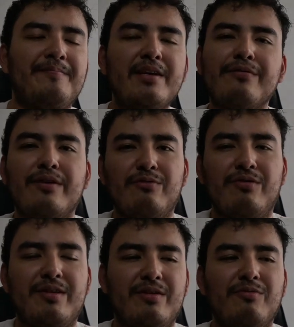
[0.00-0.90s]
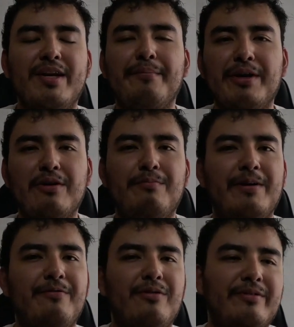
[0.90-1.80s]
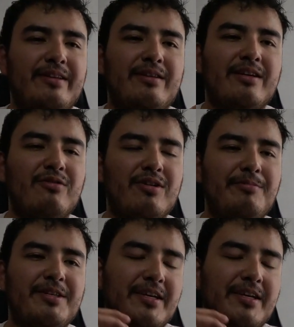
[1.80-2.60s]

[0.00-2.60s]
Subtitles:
different when I pick up my phone and grab it.